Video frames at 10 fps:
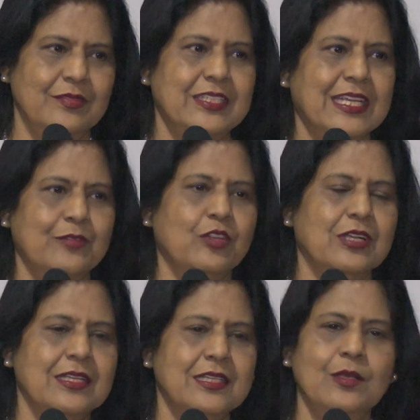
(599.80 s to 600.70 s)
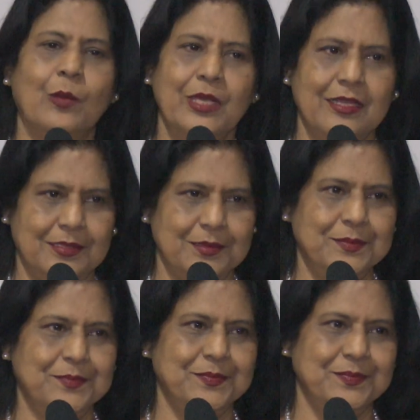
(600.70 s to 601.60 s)
We take it for granted normally.
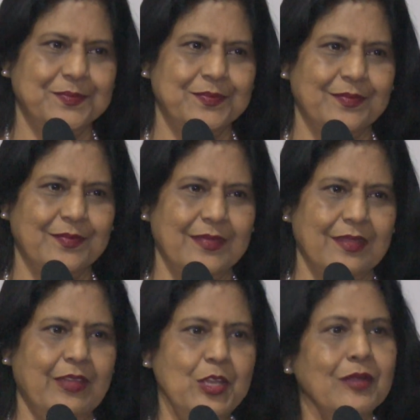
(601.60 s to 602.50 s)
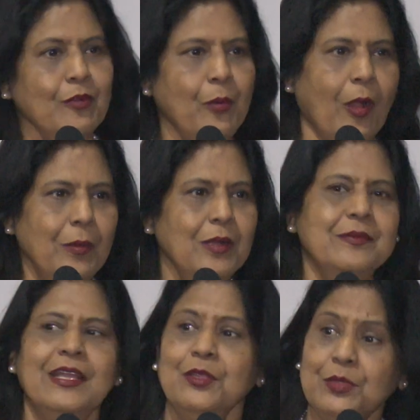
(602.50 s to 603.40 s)
When you have a
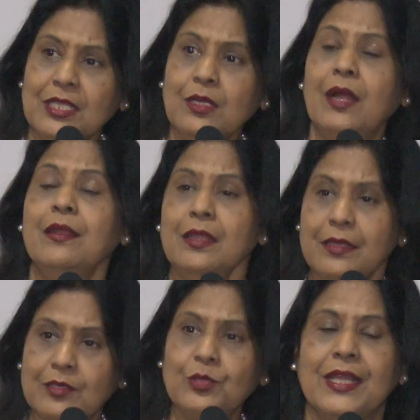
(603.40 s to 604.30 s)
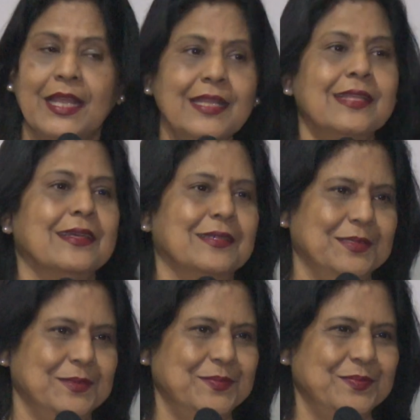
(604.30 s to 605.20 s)
problem, then you think, "Arey, ye dekha nahi."
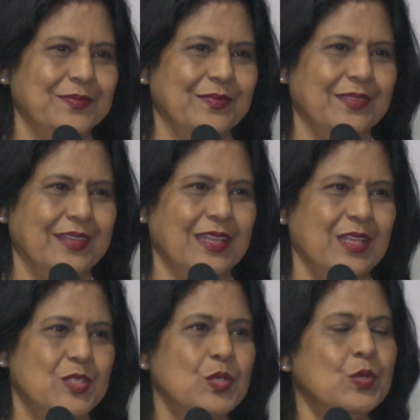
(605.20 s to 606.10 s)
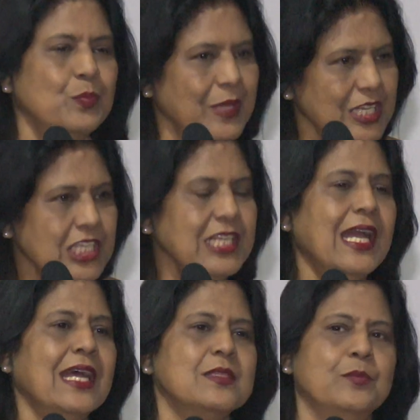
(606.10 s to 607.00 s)
So patient
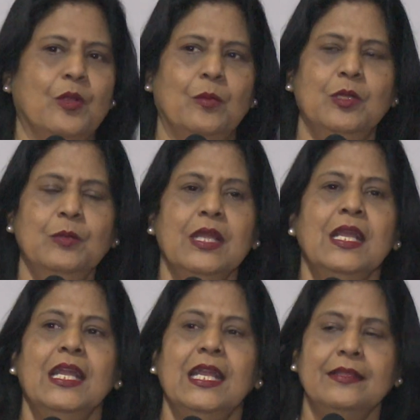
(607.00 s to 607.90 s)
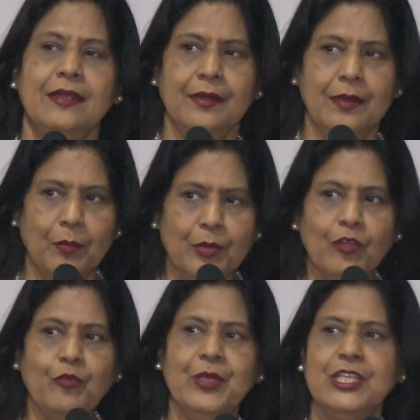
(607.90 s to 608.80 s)
has a problem, and there are a number
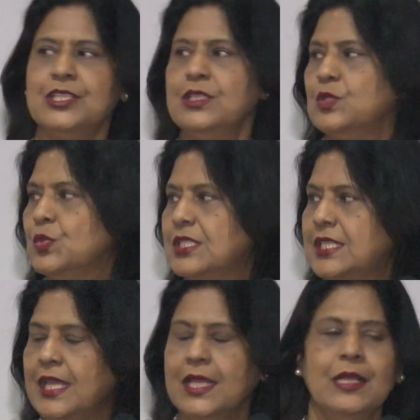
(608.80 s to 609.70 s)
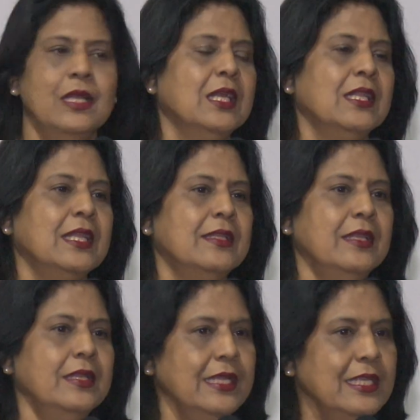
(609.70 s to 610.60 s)
of patients who say that
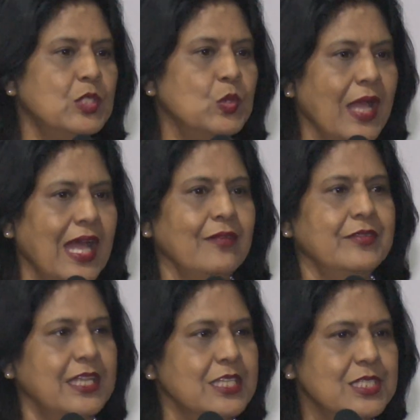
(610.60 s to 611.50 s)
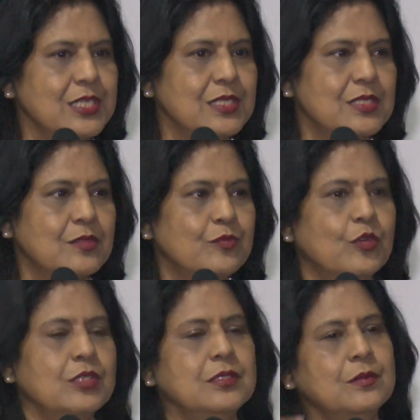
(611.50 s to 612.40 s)
they need to have dentures
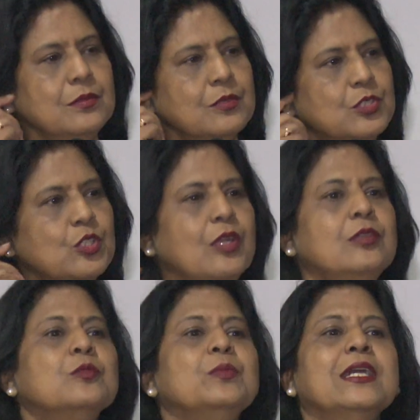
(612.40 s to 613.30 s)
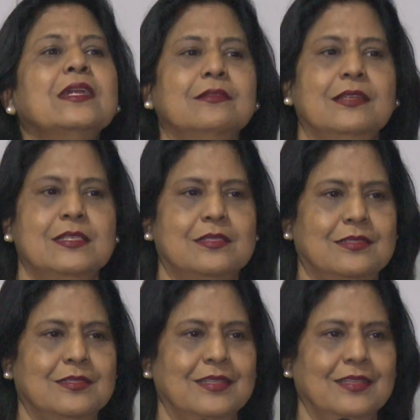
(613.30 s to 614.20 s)
for the joint to be at
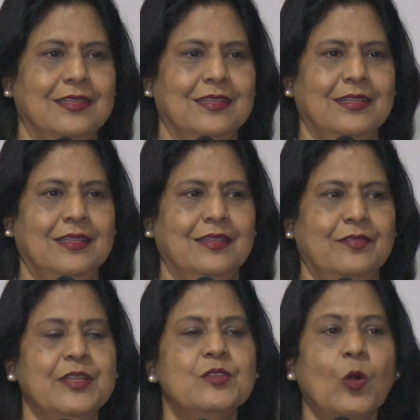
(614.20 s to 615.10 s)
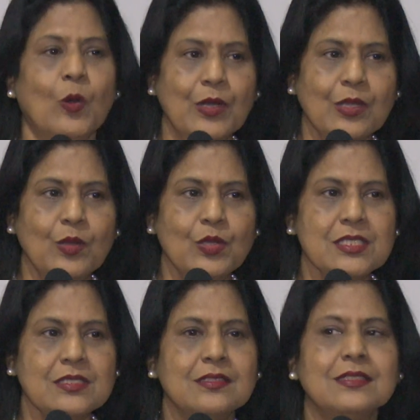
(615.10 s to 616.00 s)
rest. When it's
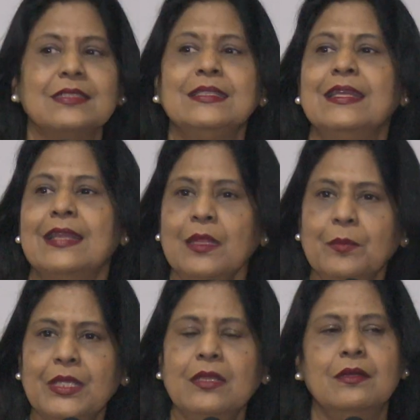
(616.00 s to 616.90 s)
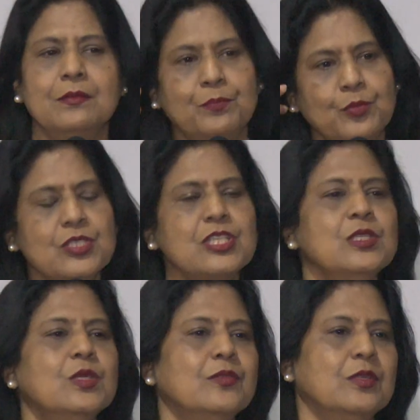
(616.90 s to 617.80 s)
overclosed, there can be a
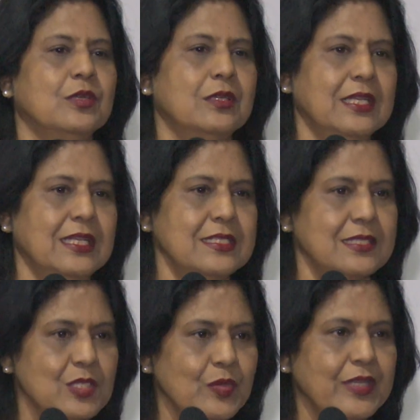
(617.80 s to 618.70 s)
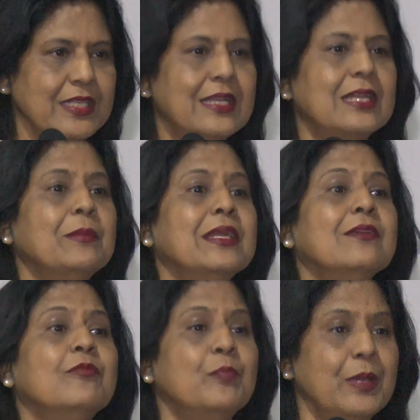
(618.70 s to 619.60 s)
positioning of the condyle in such a way that there
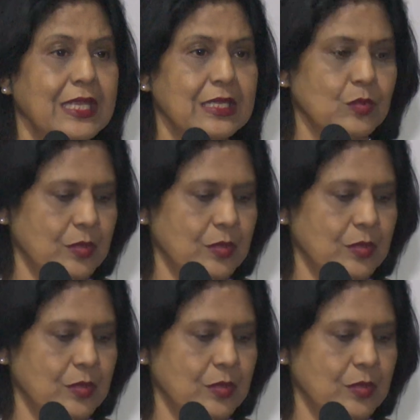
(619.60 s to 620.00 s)
is pain.